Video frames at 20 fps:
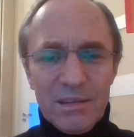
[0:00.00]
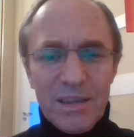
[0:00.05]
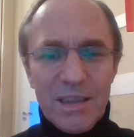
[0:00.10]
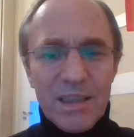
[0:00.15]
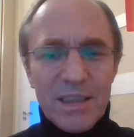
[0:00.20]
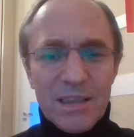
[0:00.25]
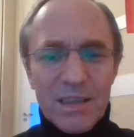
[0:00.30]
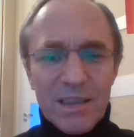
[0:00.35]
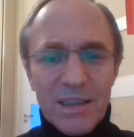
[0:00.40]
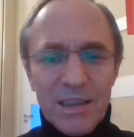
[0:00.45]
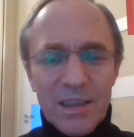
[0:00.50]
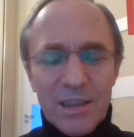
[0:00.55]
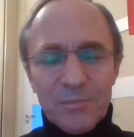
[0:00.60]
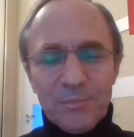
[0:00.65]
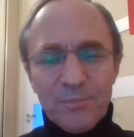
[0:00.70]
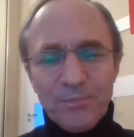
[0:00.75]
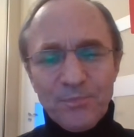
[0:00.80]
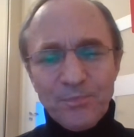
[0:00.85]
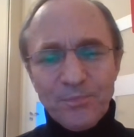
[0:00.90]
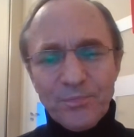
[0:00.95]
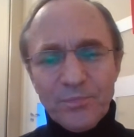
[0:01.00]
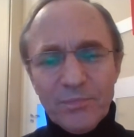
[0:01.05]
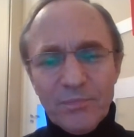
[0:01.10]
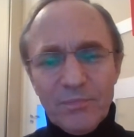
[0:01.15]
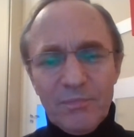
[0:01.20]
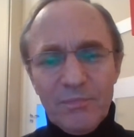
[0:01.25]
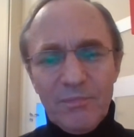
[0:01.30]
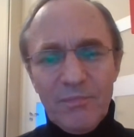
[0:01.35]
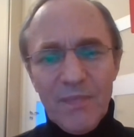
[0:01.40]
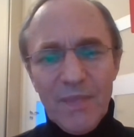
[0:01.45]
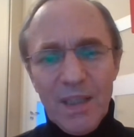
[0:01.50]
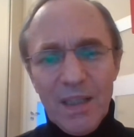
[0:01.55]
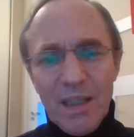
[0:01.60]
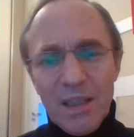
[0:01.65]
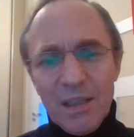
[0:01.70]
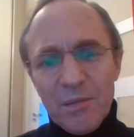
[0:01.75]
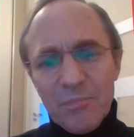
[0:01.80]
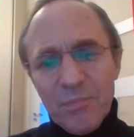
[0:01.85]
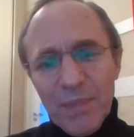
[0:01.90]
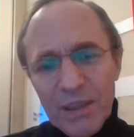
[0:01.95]
easily.
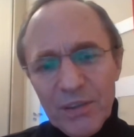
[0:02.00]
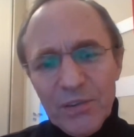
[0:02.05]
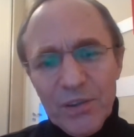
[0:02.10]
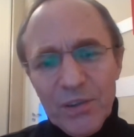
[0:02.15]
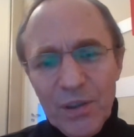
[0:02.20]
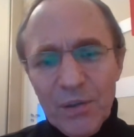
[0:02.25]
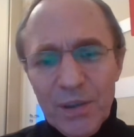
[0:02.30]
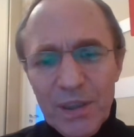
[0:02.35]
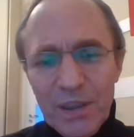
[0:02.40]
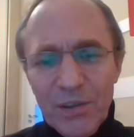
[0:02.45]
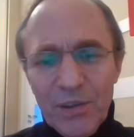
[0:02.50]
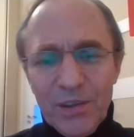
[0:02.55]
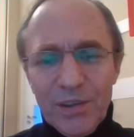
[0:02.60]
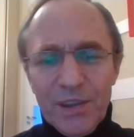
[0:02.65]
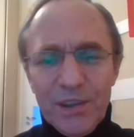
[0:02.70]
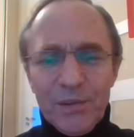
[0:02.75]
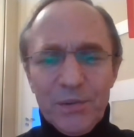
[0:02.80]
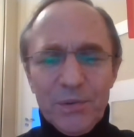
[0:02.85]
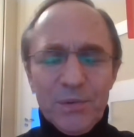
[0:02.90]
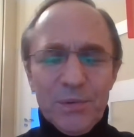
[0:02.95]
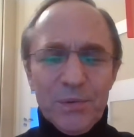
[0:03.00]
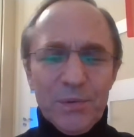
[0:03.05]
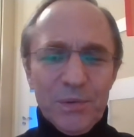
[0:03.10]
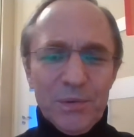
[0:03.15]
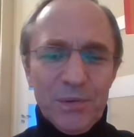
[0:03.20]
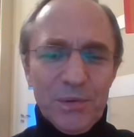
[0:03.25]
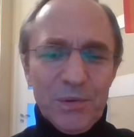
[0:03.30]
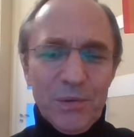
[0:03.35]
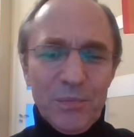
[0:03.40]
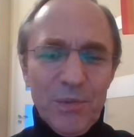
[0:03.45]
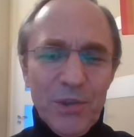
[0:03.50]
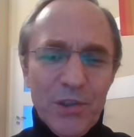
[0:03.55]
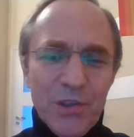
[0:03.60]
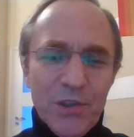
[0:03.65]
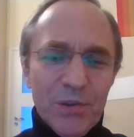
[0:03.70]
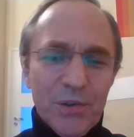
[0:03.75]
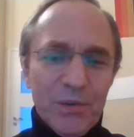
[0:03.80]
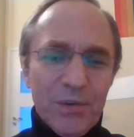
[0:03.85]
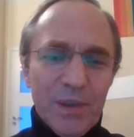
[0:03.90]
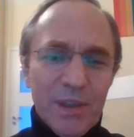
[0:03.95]
But you know, in order to be
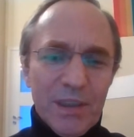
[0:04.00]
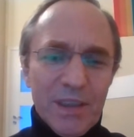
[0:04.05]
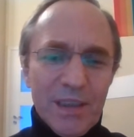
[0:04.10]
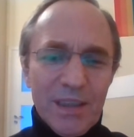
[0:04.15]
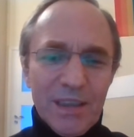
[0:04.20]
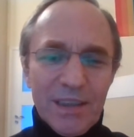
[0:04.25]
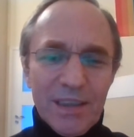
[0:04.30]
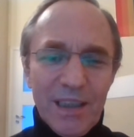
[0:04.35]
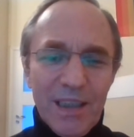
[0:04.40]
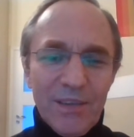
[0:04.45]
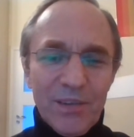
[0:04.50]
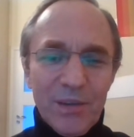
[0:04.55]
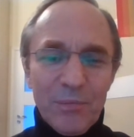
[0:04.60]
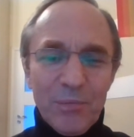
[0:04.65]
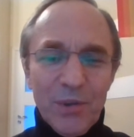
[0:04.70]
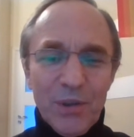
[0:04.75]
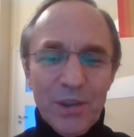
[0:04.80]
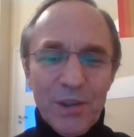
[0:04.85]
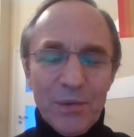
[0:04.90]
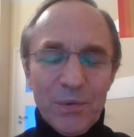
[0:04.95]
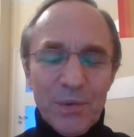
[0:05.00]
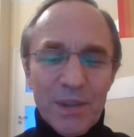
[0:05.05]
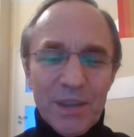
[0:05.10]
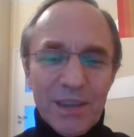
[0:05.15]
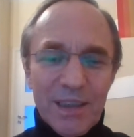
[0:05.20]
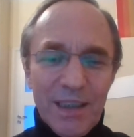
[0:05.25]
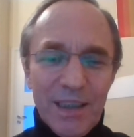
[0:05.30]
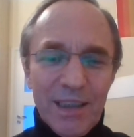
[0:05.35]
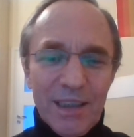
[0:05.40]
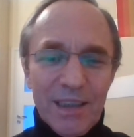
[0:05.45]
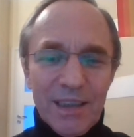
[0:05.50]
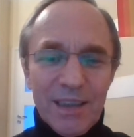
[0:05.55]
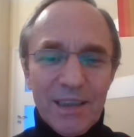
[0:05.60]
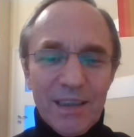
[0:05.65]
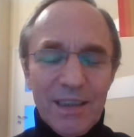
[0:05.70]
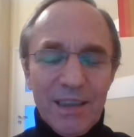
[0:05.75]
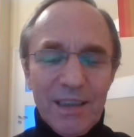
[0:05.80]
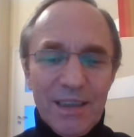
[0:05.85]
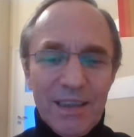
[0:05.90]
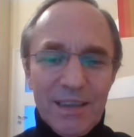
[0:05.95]
sure that everybody will take
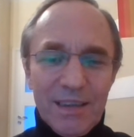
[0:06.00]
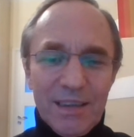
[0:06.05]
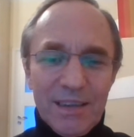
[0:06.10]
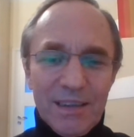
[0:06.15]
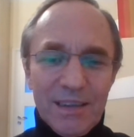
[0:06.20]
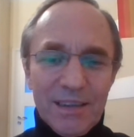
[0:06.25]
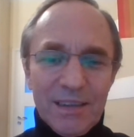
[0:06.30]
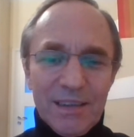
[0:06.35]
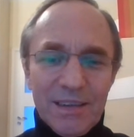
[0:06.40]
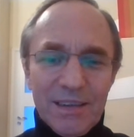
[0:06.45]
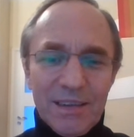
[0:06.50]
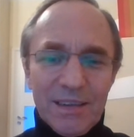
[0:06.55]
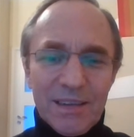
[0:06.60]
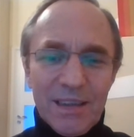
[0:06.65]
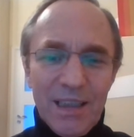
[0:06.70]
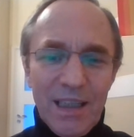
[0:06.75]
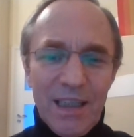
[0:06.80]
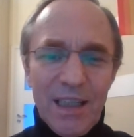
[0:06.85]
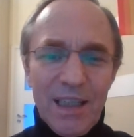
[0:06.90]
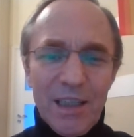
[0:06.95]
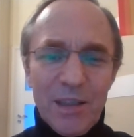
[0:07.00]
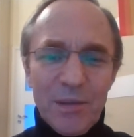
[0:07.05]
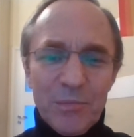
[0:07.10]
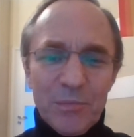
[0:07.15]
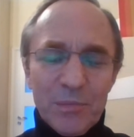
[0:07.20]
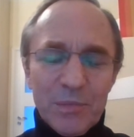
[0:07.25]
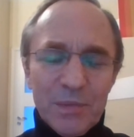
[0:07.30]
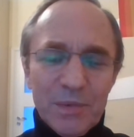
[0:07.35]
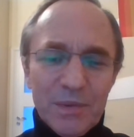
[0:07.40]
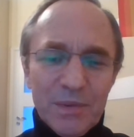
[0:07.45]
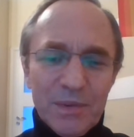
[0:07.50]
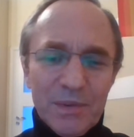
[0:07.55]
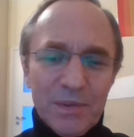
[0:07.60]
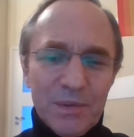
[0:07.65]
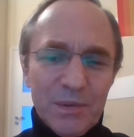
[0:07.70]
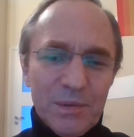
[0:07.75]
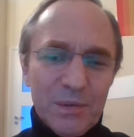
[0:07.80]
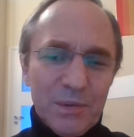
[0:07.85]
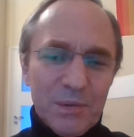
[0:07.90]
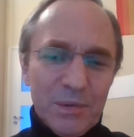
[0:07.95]

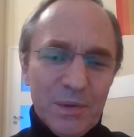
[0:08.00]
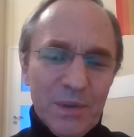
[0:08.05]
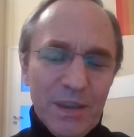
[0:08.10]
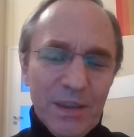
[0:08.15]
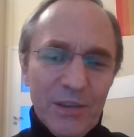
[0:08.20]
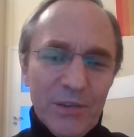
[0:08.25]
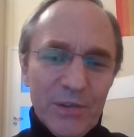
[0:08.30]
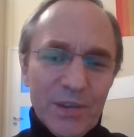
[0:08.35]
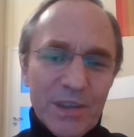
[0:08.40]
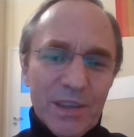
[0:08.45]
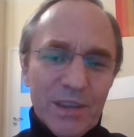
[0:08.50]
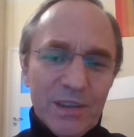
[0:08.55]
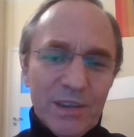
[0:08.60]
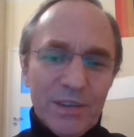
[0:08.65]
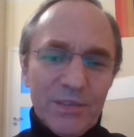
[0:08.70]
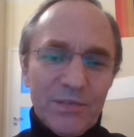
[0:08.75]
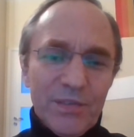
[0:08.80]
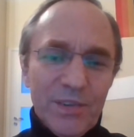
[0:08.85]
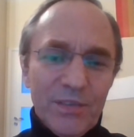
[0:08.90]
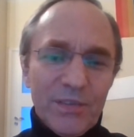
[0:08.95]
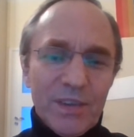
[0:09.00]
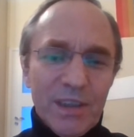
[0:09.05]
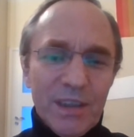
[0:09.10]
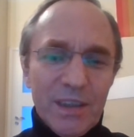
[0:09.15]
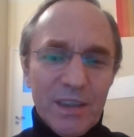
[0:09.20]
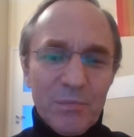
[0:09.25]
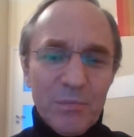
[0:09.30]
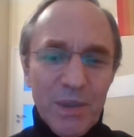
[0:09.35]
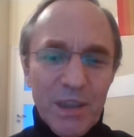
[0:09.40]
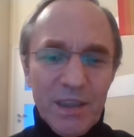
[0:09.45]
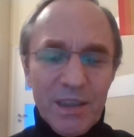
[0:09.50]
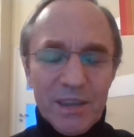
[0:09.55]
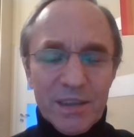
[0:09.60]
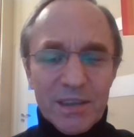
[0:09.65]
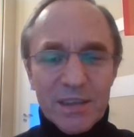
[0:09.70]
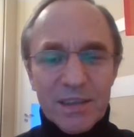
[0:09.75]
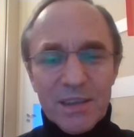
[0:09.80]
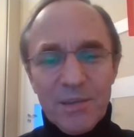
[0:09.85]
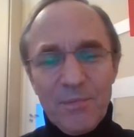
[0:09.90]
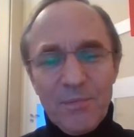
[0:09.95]
time, I reserve 15
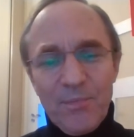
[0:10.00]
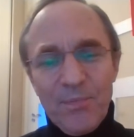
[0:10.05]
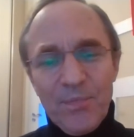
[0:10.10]
minutes.